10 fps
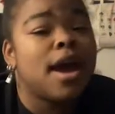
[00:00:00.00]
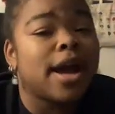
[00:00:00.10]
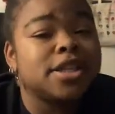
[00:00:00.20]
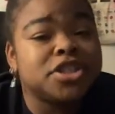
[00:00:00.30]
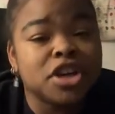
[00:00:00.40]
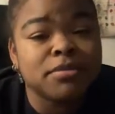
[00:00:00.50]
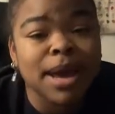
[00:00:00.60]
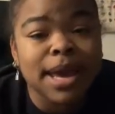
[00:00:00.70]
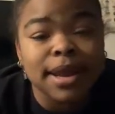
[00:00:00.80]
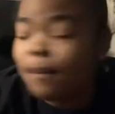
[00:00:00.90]
I turned
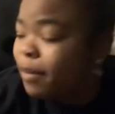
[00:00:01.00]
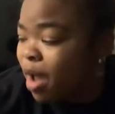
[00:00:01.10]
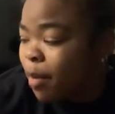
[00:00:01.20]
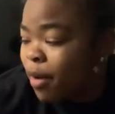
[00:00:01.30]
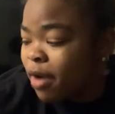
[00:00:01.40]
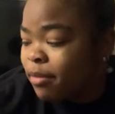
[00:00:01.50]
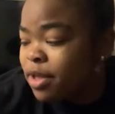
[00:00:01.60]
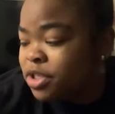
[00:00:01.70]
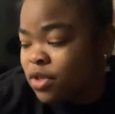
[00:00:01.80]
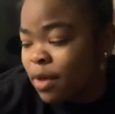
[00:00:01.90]
my heat up in my
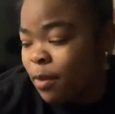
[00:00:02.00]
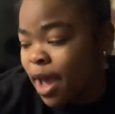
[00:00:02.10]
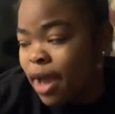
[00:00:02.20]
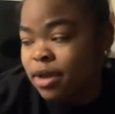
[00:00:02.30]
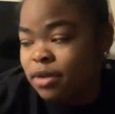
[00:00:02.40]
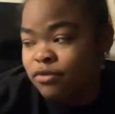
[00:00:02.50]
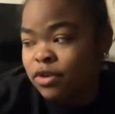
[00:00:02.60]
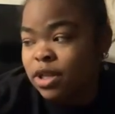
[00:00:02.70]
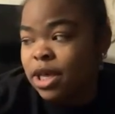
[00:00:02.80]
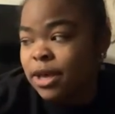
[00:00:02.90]
apartment so that way I can
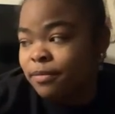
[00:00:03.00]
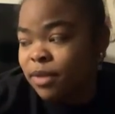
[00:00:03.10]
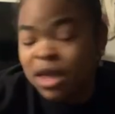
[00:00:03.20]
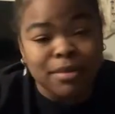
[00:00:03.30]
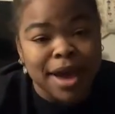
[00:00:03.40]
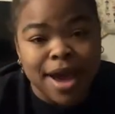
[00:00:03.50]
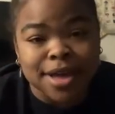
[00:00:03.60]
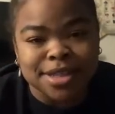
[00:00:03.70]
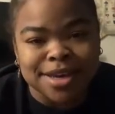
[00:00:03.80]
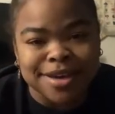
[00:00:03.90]
really get my
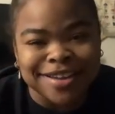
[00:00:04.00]
ass kicked.